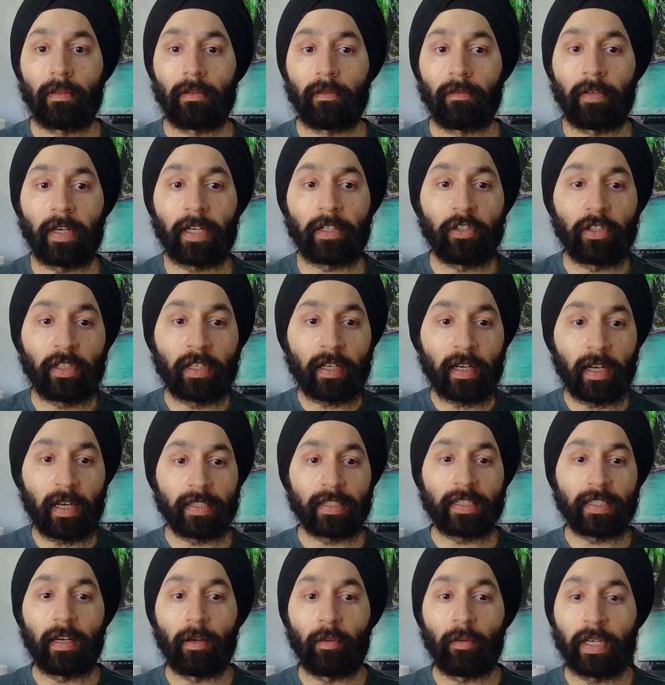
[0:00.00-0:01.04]
Wagji
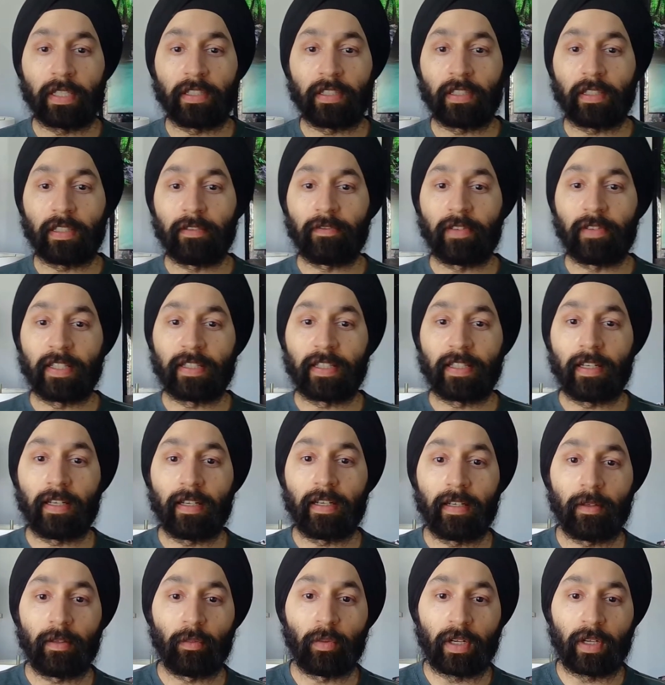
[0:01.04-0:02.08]
Khalsa, Wagji Ki
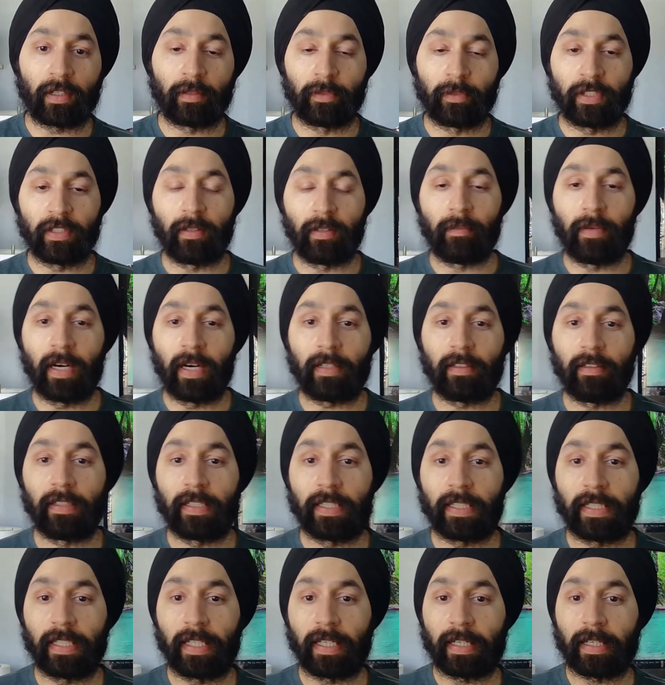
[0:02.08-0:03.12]
Fateh. Welcome to the Modern
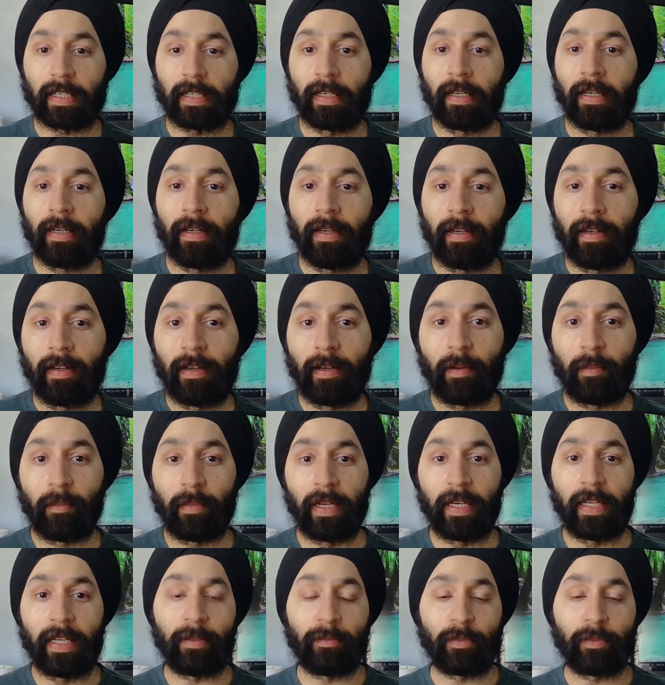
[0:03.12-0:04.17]
Sikh.
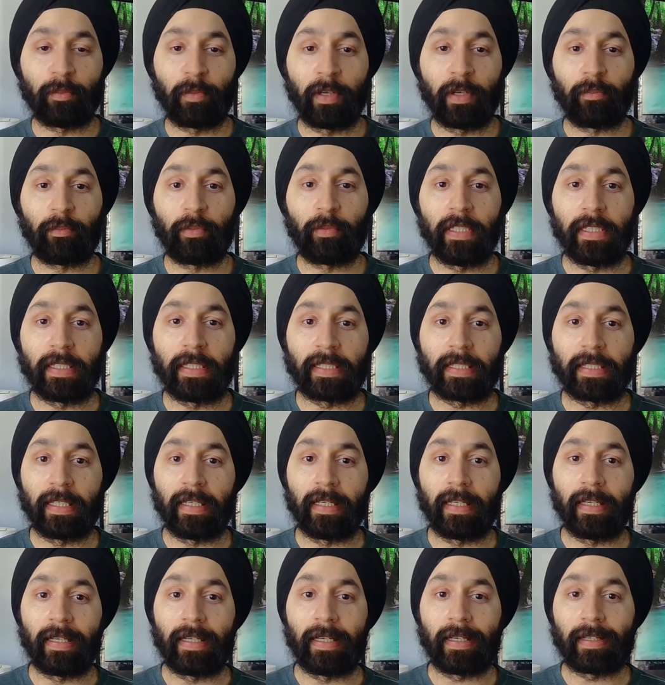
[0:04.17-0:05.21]
My name is Manpreet
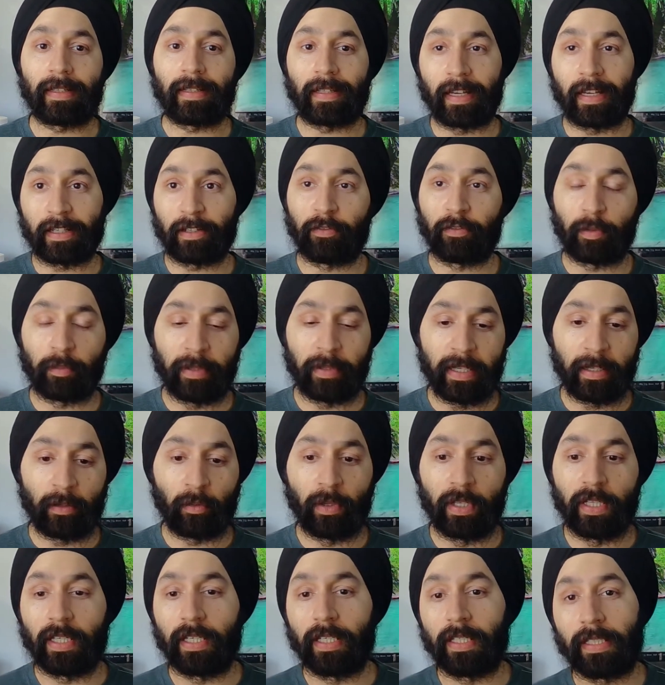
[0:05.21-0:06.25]
Singh. Thank you for being
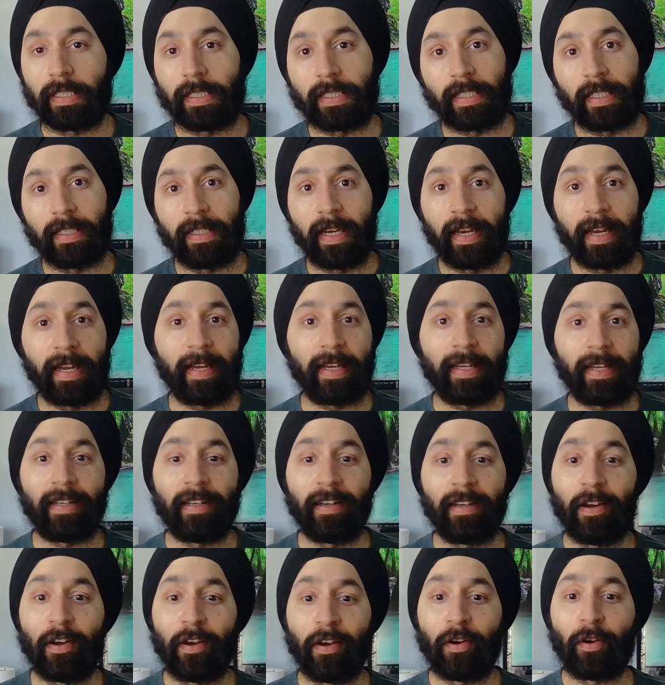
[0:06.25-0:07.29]
with us. Today,
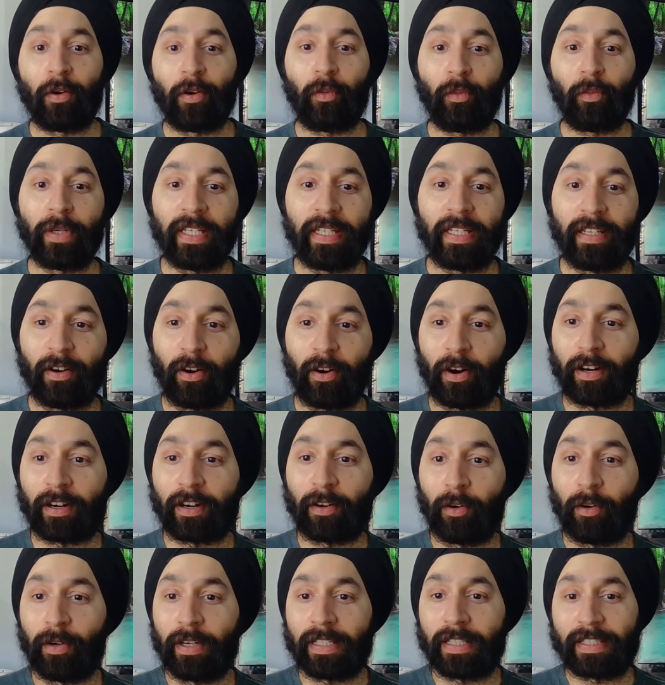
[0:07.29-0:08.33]
we are
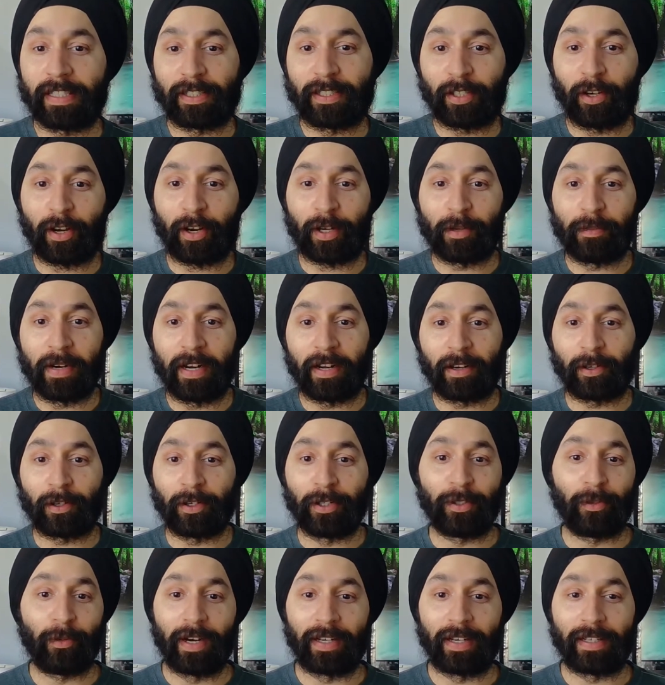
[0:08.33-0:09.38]
going to talk about
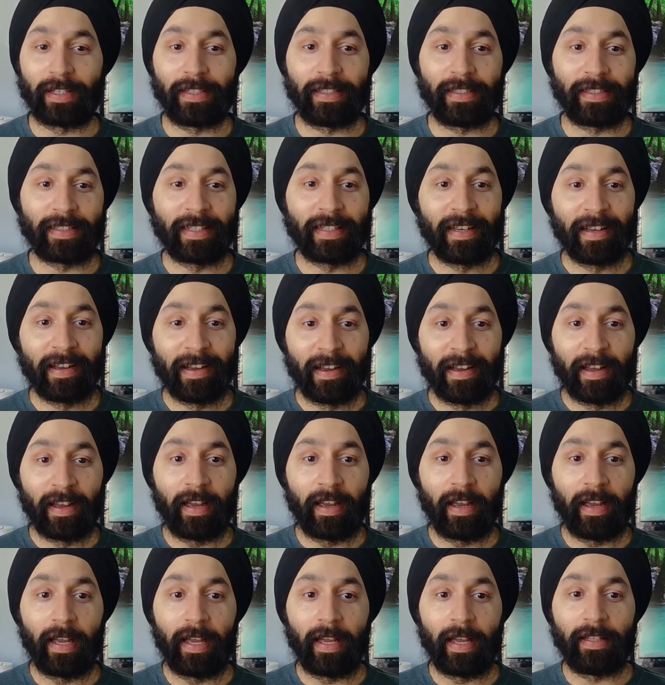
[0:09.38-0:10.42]
Gurduaras
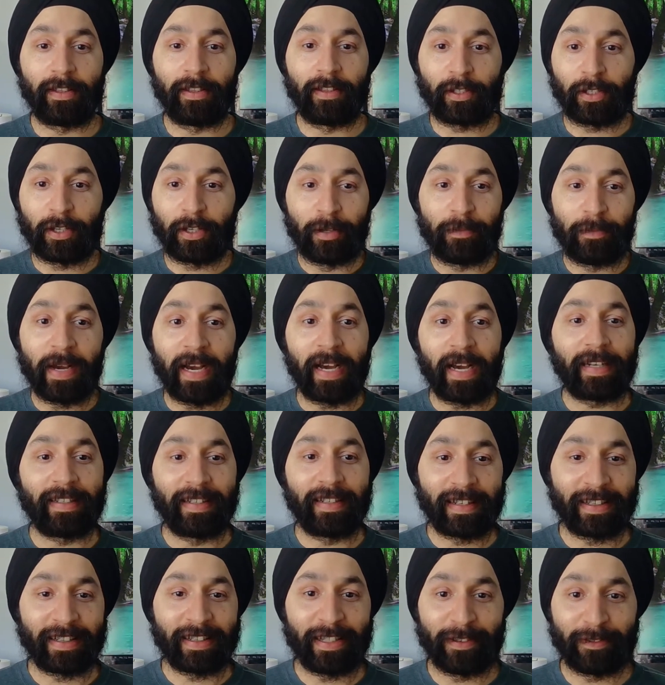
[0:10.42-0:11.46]
and the good, bad, and
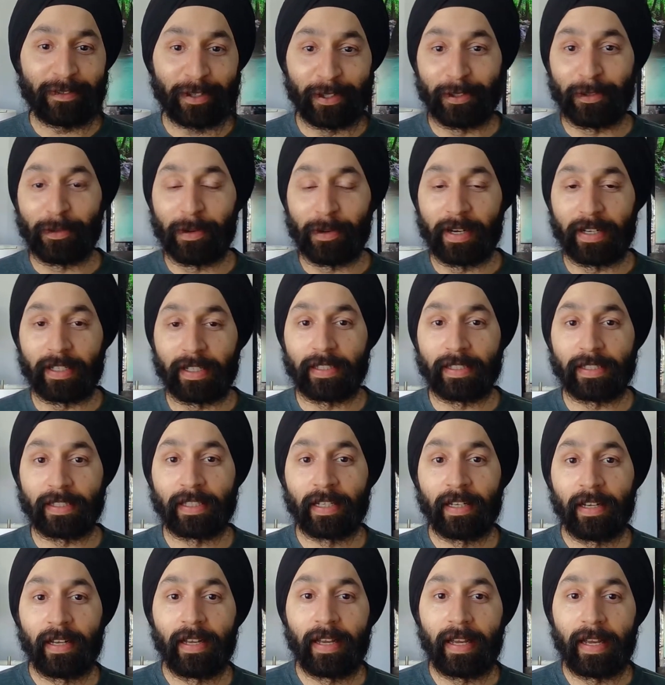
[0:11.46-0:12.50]
ugly of Gurduaras.
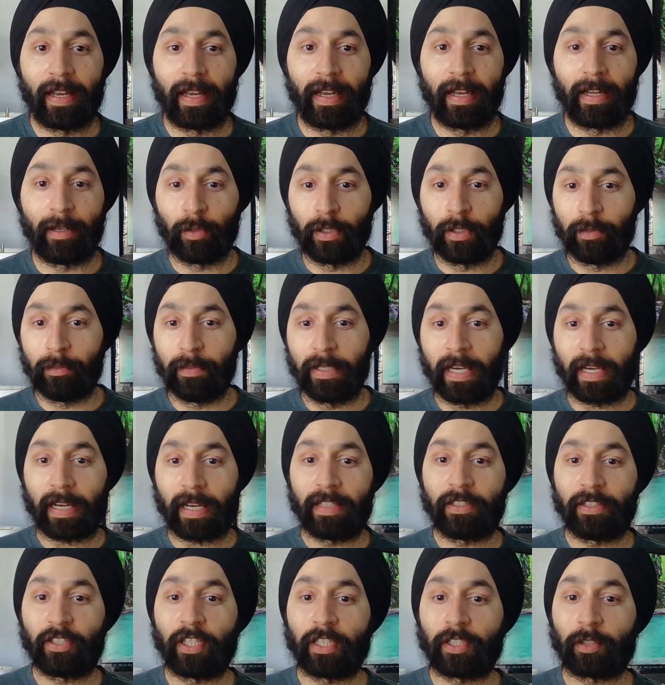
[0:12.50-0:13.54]
And with me, I
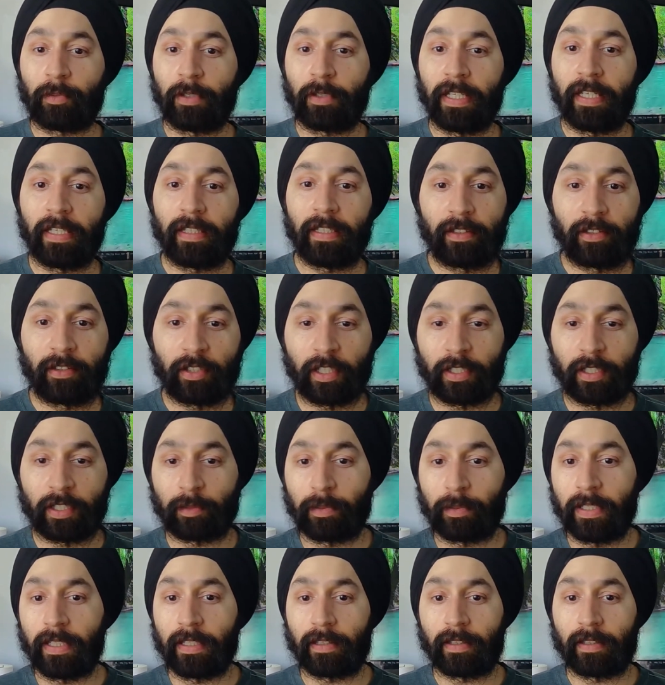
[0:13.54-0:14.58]
got
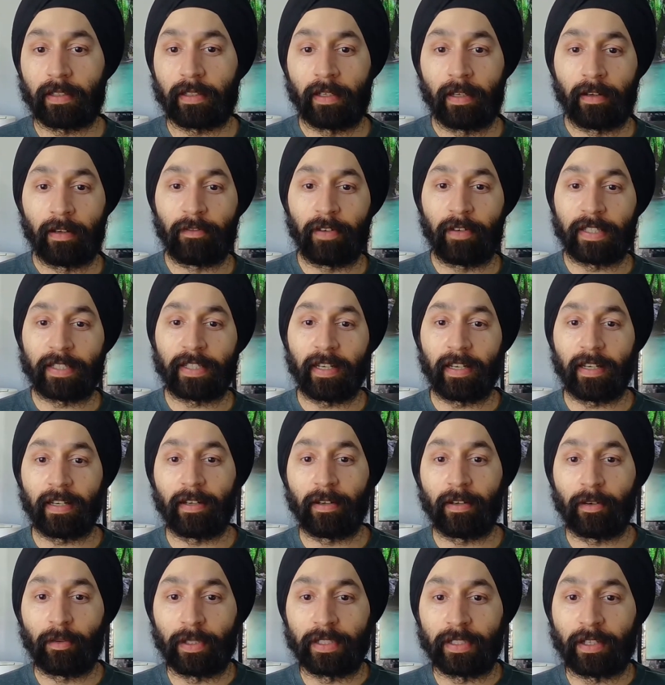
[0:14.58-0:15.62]
Jaspreet
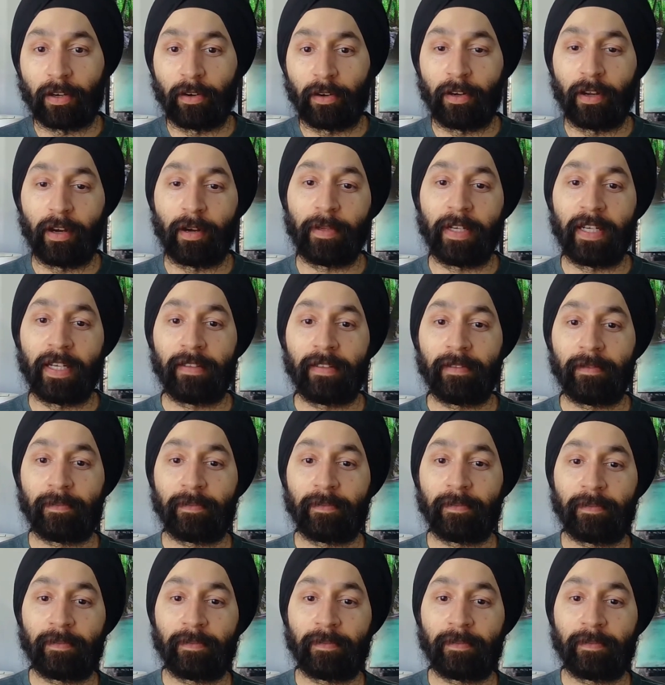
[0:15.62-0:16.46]
Fateh. What's going on, man?